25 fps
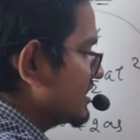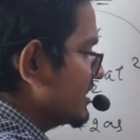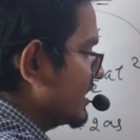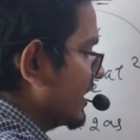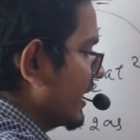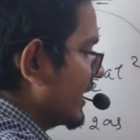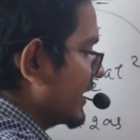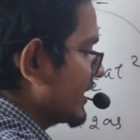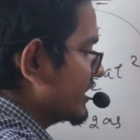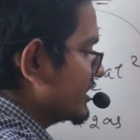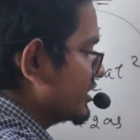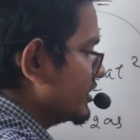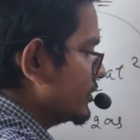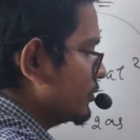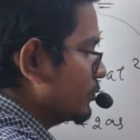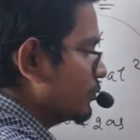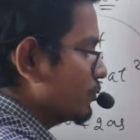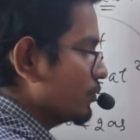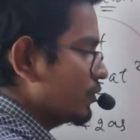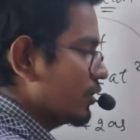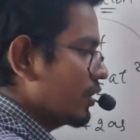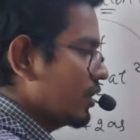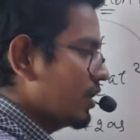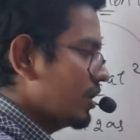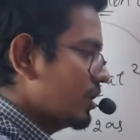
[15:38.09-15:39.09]

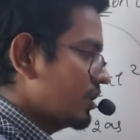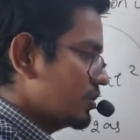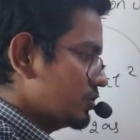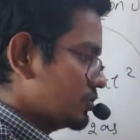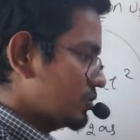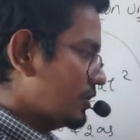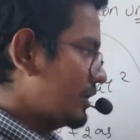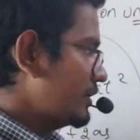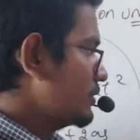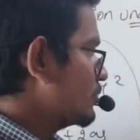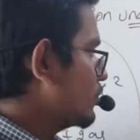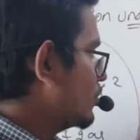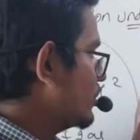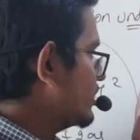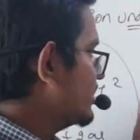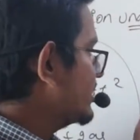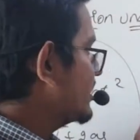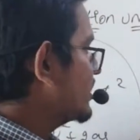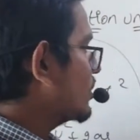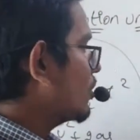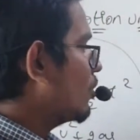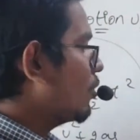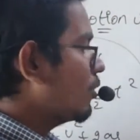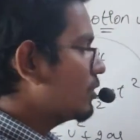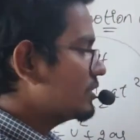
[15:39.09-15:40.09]
negative. So I wrote
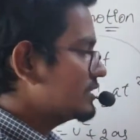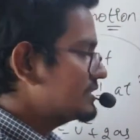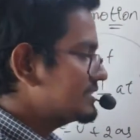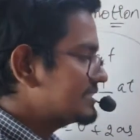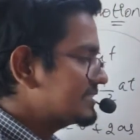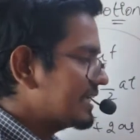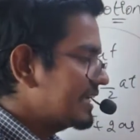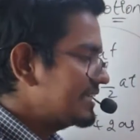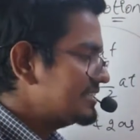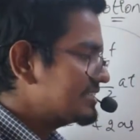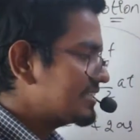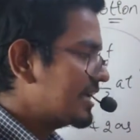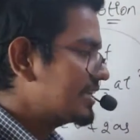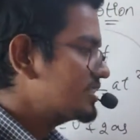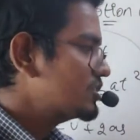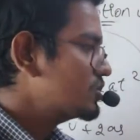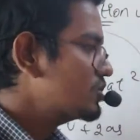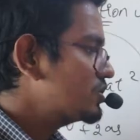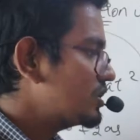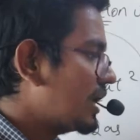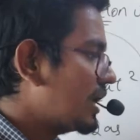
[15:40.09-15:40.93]
here all the signs. I